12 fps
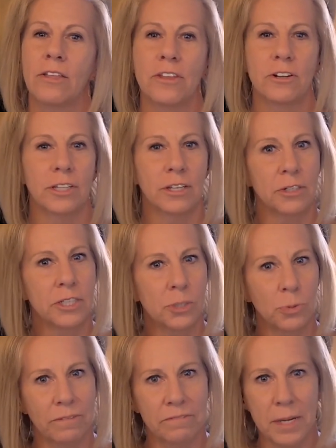on their little
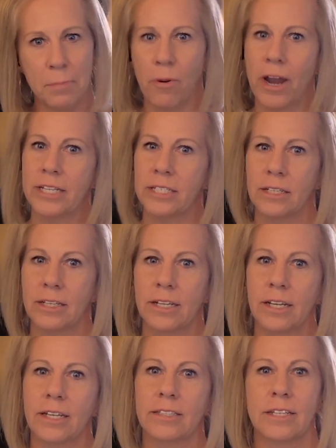Swiftie
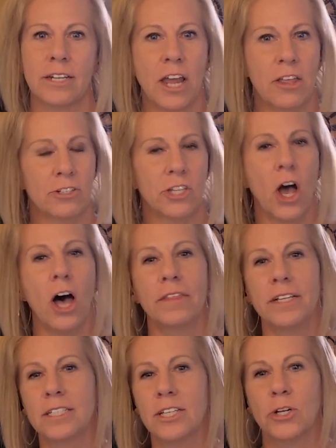bracelets, and there's all
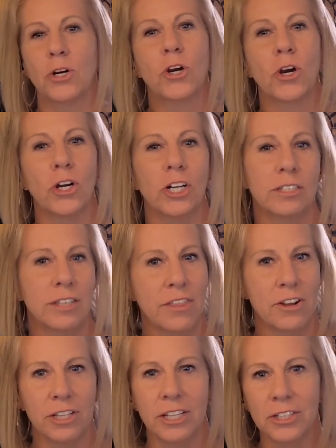these little girls in
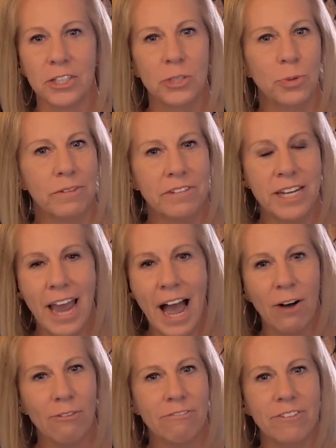their little Swiftie
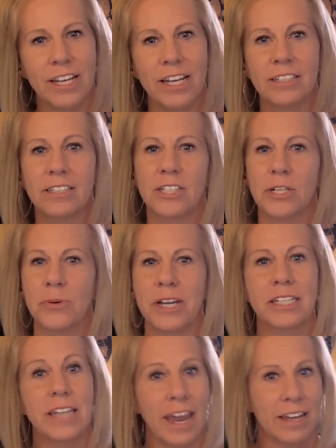outfits
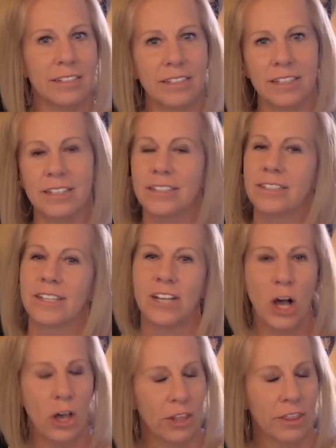doing dances and
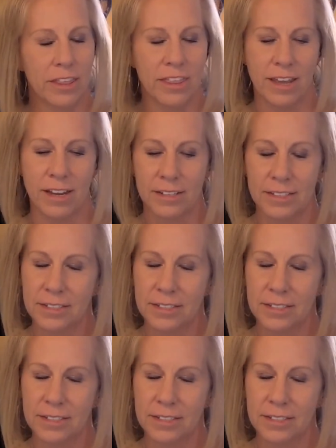all of the things.